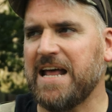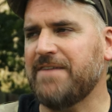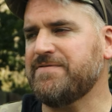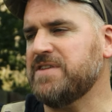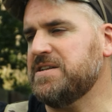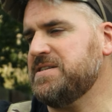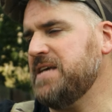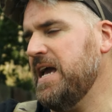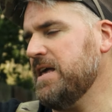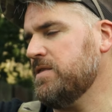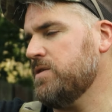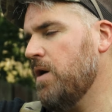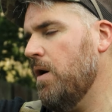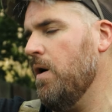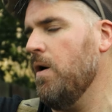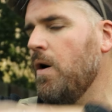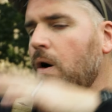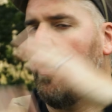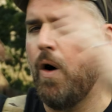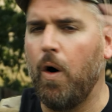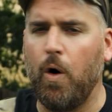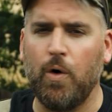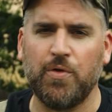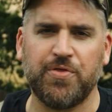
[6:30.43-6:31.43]
have to take the
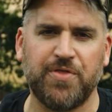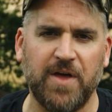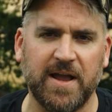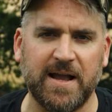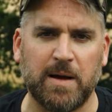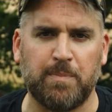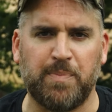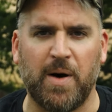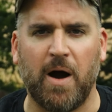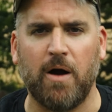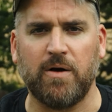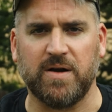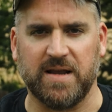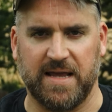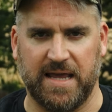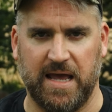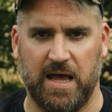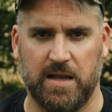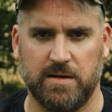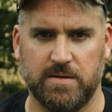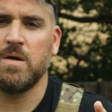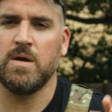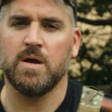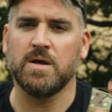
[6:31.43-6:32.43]
whole thing apart
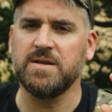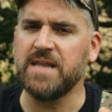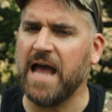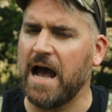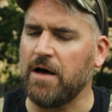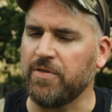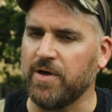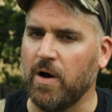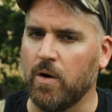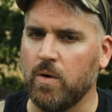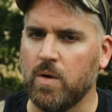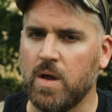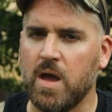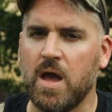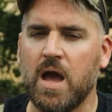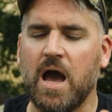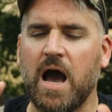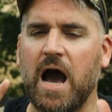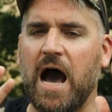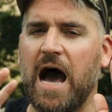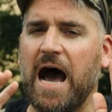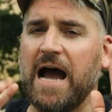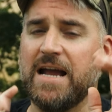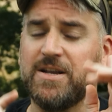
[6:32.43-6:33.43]
again. Now, though,
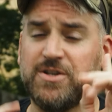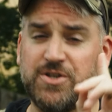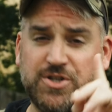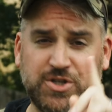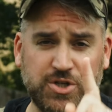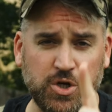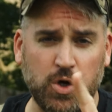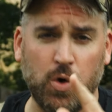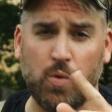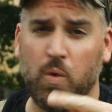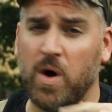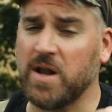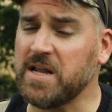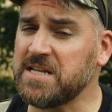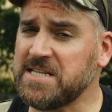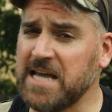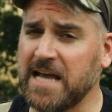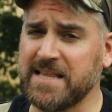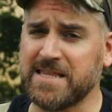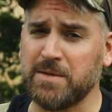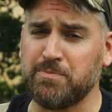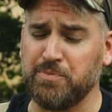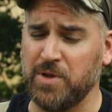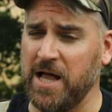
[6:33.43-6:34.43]
I do want to
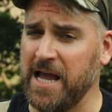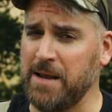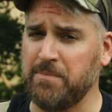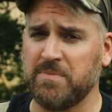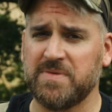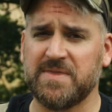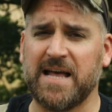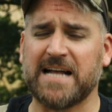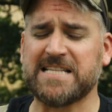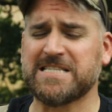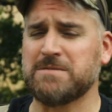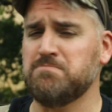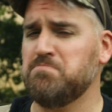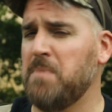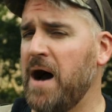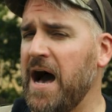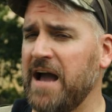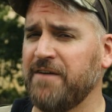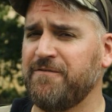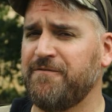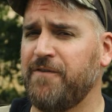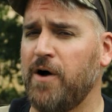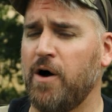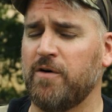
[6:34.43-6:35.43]
take the blame. That's
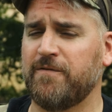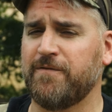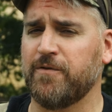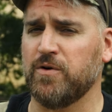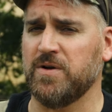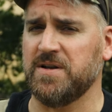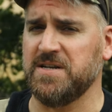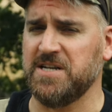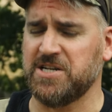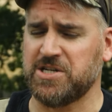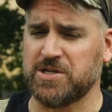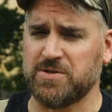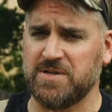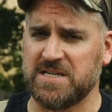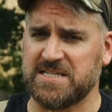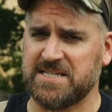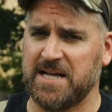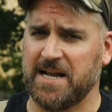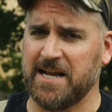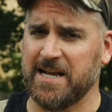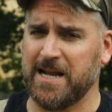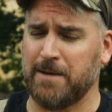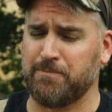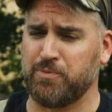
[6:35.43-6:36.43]
my fault for initially
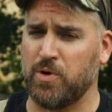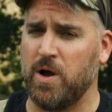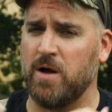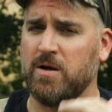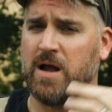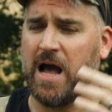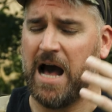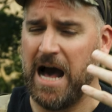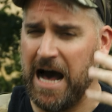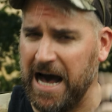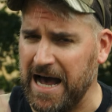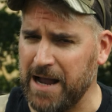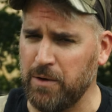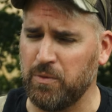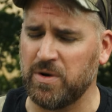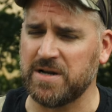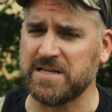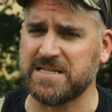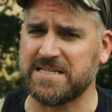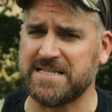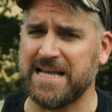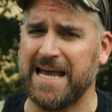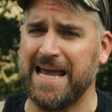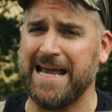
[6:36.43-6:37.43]
setting it up wrong. I want
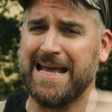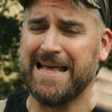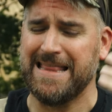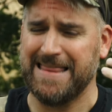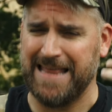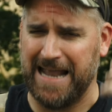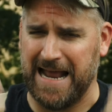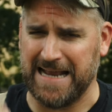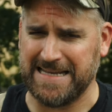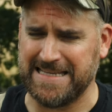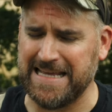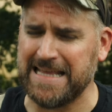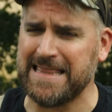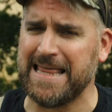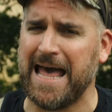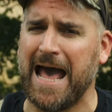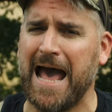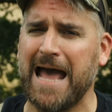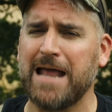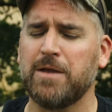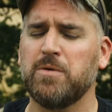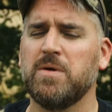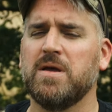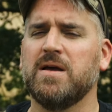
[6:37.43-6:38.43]
to say that I did
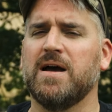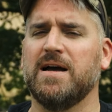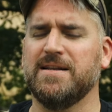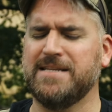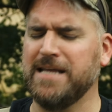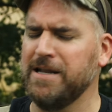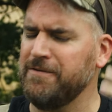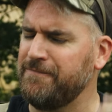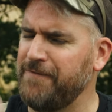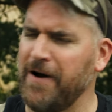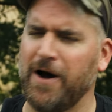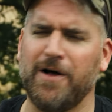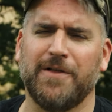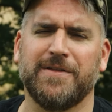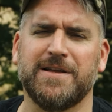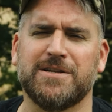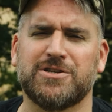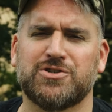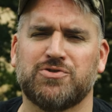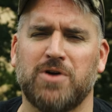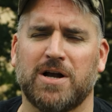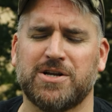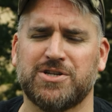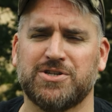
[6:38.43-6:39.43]
that. I didn't follow the
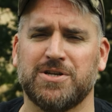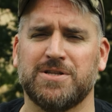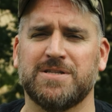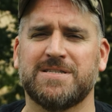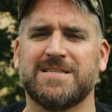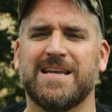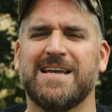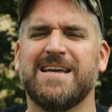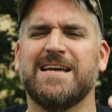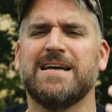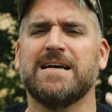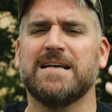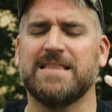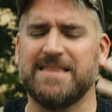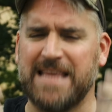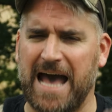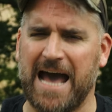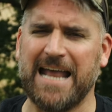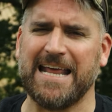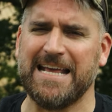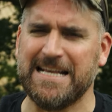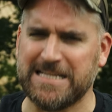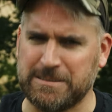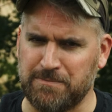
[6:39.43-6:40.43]
instructions.
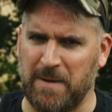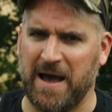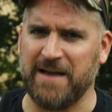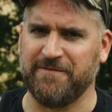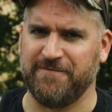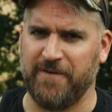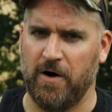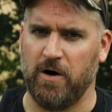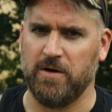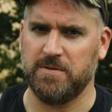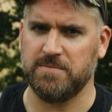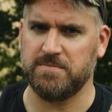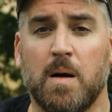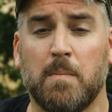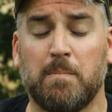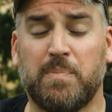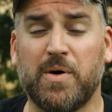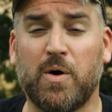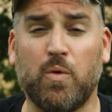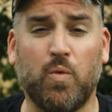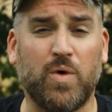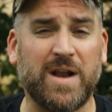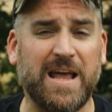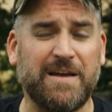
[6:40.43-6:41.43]
That is my fault.
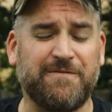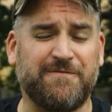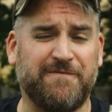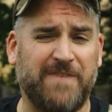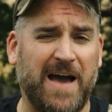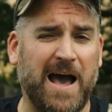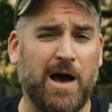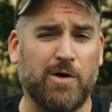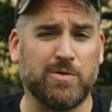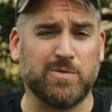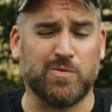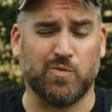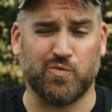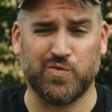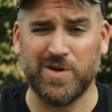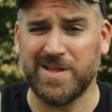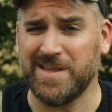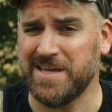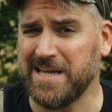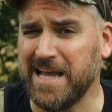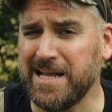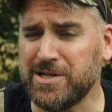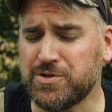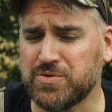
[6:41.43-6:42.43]
But what I found
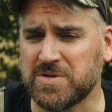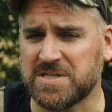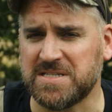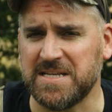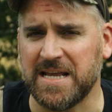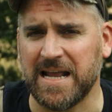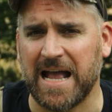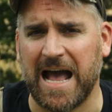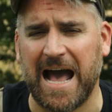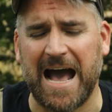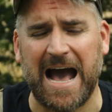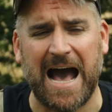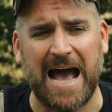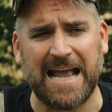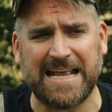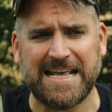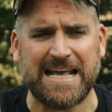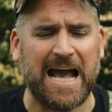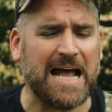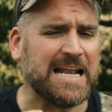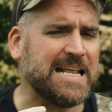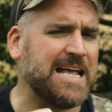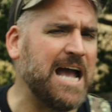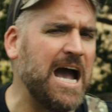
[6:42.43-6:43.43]
really interesting, I
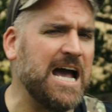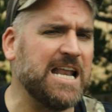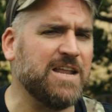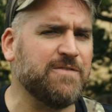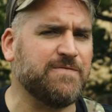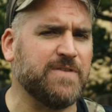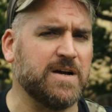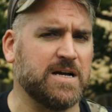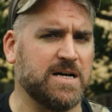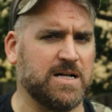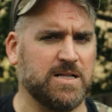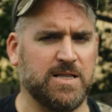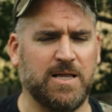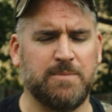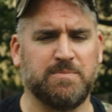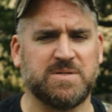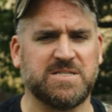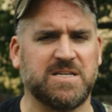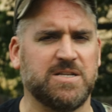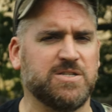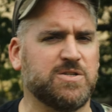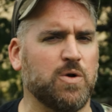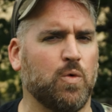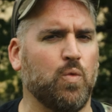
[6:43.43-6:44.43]
got kind of a
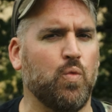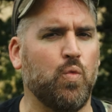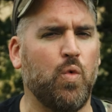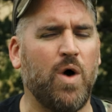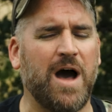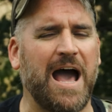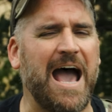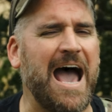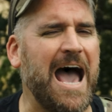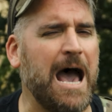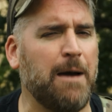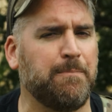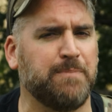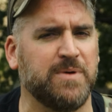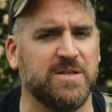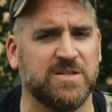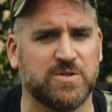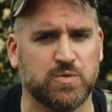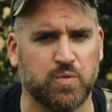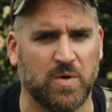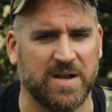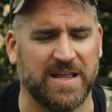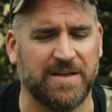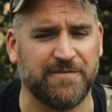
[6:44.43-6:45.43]
glimpse into what
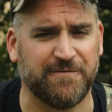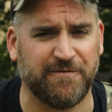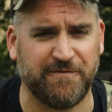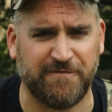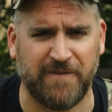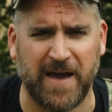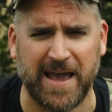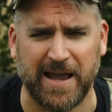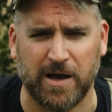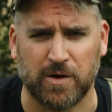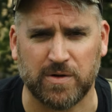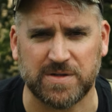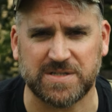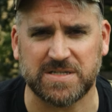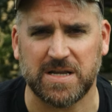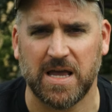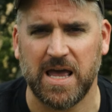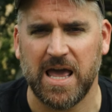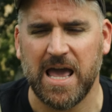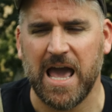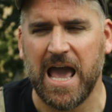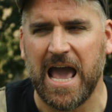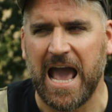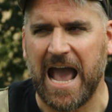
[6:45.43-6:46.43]
happens when it fails.
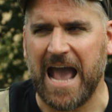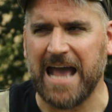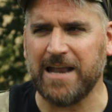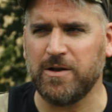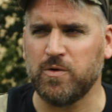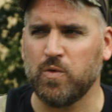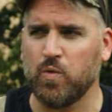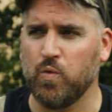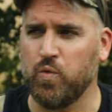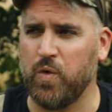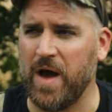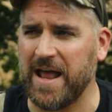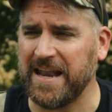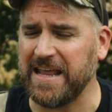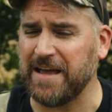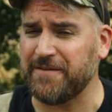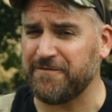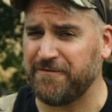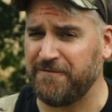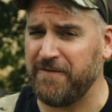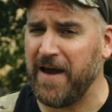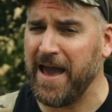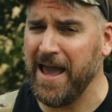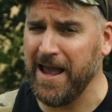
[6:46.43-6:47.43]
And when it
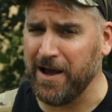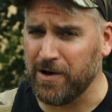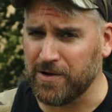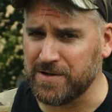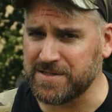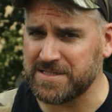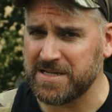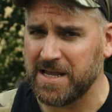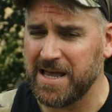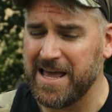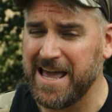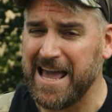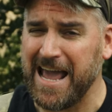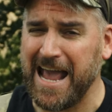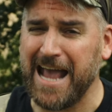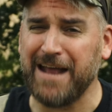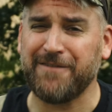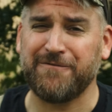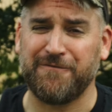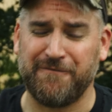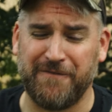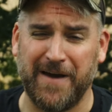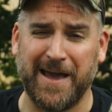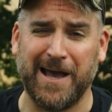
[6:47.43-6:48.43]
fails,
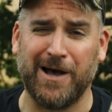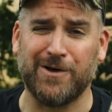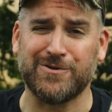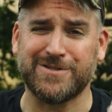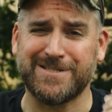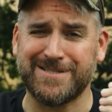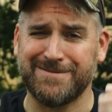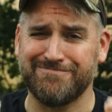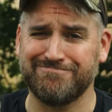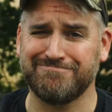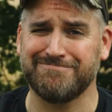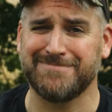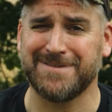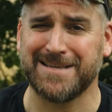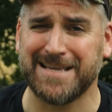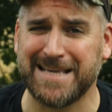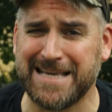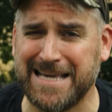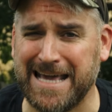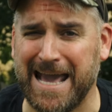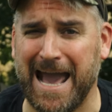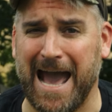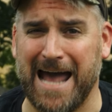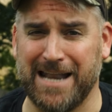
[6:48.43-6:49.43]
it fails
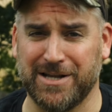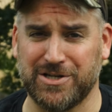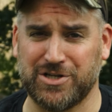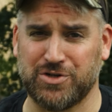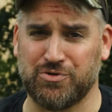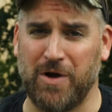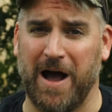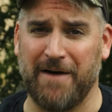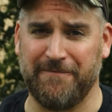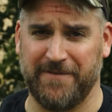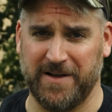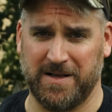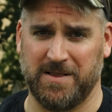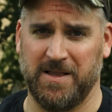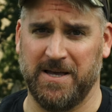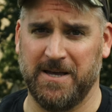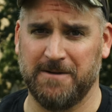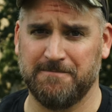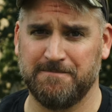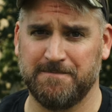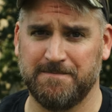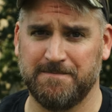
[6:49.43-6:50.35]
catastrophically.